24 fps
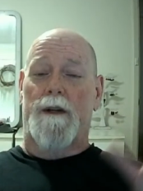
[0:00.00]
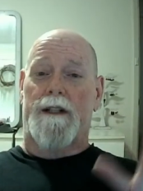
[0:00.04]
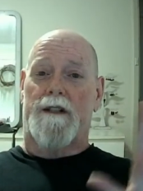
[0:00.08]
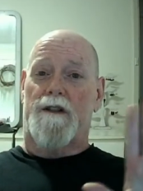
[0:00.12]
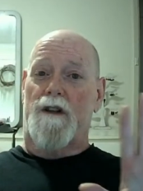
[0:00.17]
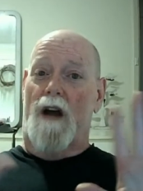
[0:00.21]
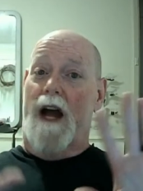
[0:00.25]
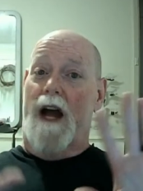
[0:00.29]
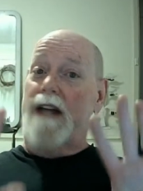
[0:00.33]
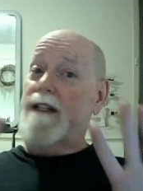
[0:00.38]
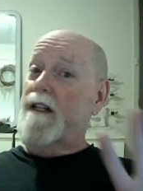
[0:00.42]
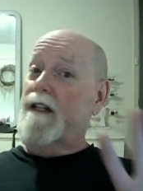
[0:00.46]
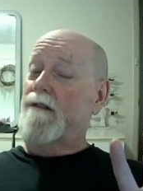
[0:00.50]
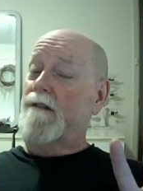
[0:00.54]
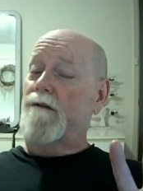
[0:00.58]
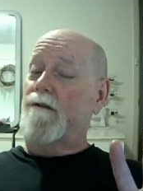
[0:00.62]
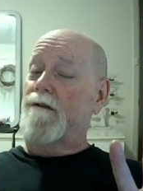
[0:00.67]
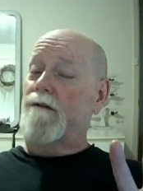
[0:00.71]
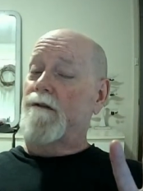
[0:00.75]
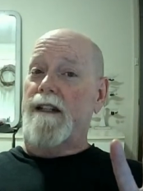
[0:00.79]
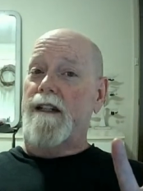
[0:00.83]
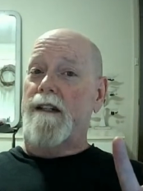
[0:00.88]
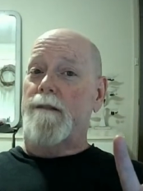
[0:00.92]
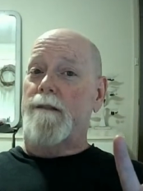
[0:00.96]
So I
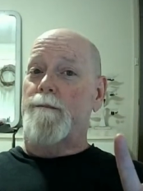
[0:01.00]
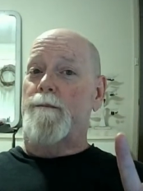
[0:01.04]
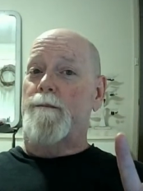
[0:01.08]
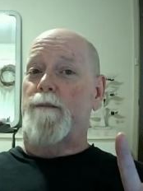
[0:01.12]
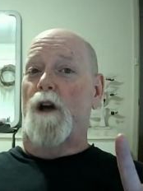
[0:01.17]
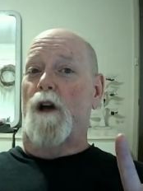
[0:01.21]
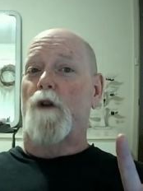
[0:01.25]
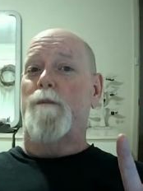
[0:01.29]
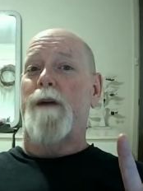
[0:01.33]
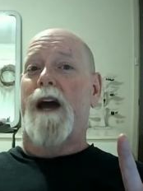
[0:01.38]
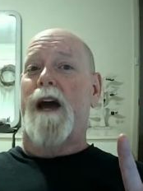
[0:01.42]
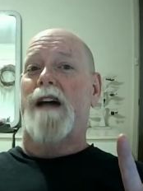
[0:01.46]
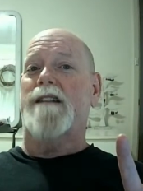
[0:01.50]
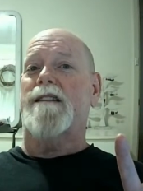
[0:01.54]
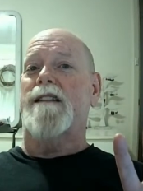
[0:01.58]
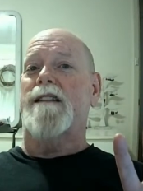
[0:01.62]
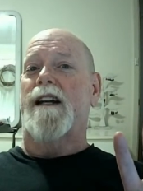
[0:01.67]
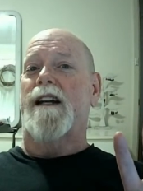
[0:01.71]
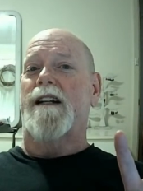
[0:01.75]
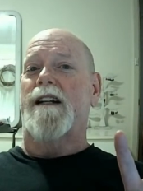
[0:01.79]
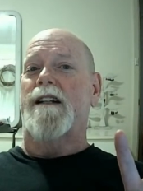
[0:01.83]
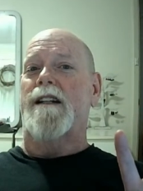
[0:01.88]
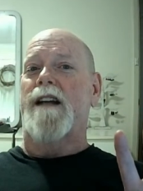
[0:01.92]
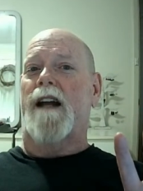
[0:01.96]
didn't blow past that
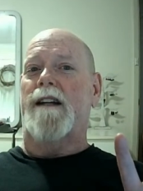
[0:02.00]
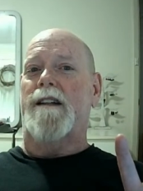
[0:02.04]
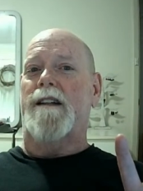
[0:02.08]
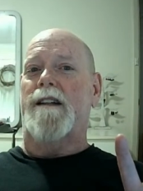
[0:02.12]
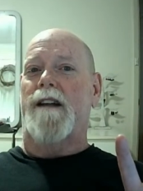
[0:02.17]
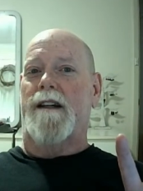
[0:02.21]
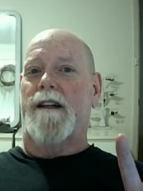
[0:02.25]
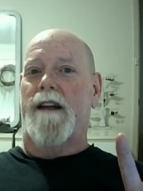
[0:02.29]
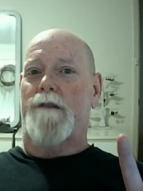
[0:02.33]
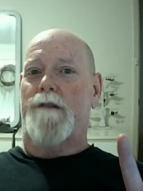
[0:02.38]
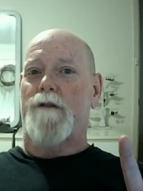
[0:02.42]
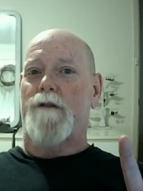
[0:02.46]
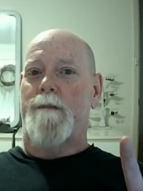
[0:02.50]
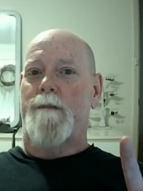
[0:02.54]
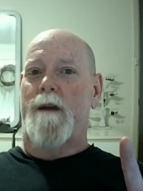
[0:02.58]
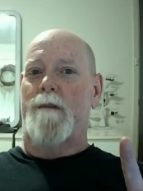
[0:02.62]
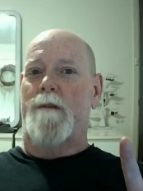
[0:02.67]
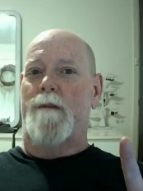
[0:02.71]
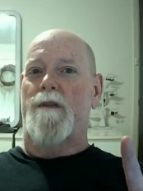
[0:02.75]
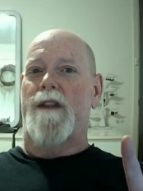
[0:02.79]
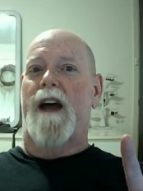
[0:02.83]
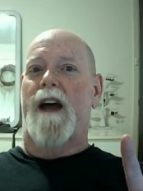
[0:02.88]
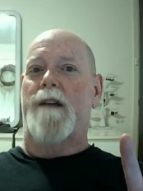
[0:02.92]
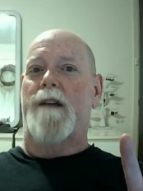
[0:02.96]
and not remember
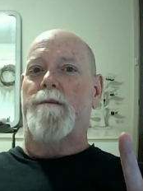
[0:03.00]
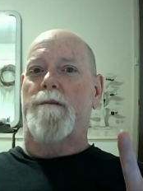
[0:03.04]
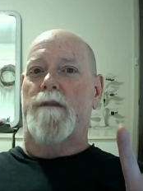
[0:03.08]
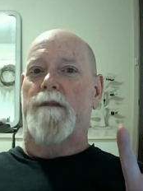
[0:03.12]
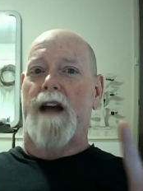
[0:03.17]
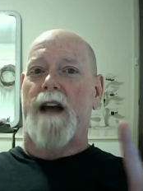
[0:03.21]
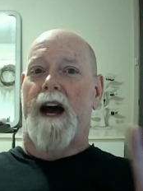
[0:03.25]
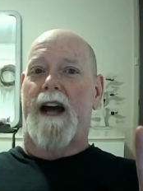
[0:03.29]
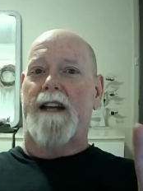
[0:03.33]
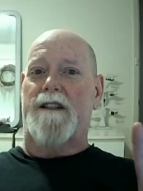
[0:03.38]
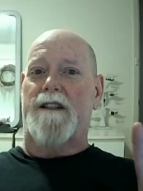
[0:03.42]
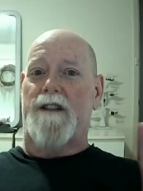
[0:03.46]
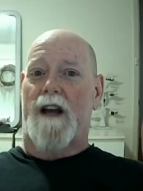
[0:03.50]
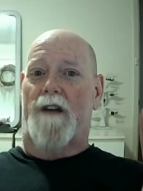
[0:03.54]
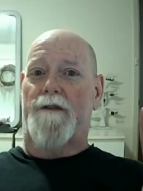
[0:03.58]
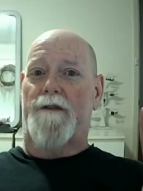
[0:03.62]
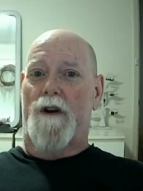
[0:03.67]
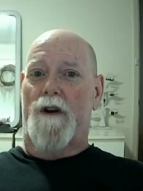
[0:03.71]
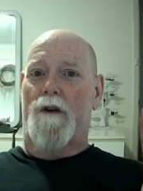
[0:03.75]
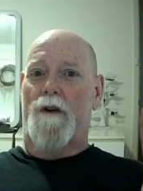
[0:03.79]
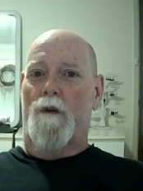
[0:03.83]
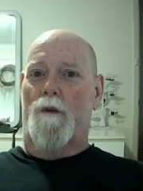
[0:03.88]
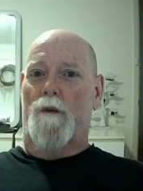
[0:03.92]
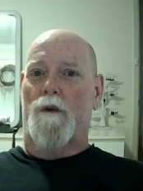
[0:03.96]
that, guys out there
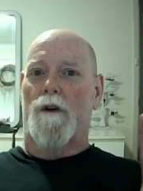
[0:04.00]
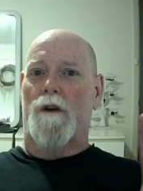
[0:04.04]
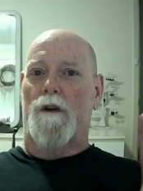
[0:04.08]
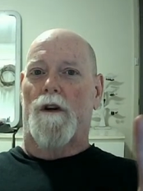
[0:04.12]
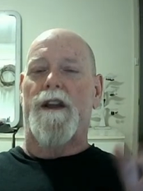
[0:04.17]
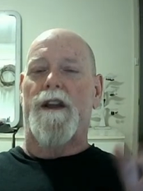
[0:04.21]
in the world.